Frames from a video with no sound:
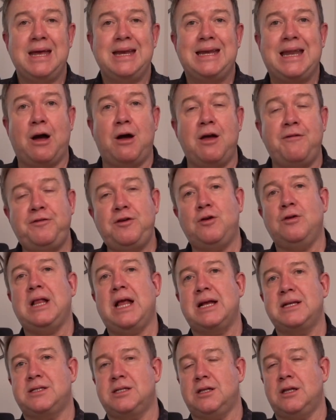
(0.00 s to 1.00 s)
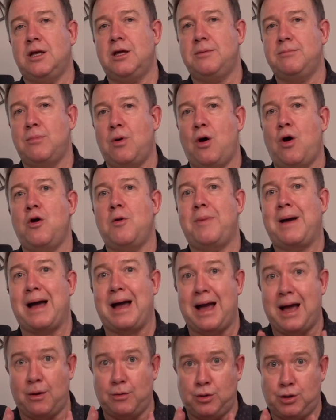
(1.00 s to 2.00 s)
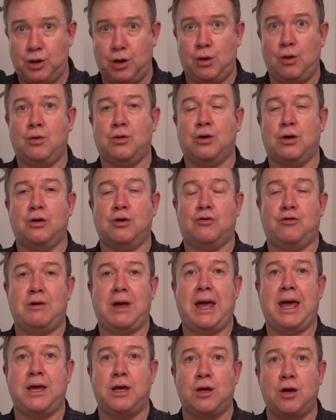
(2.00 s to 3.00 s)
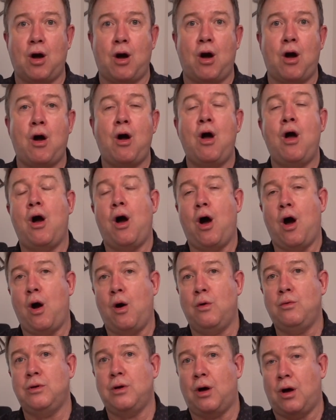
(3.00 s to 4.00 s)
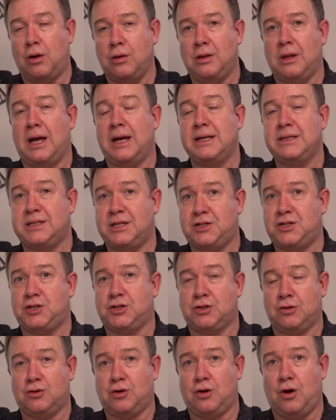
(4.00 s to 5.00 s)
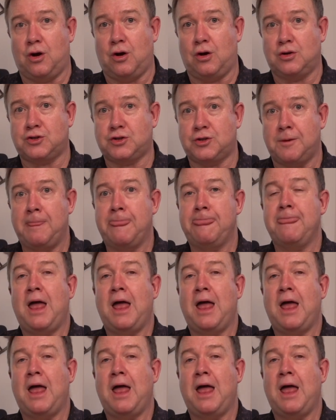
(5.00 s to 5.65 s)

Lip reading: Now, if you'd like to learn more about how you can create your own online digital course,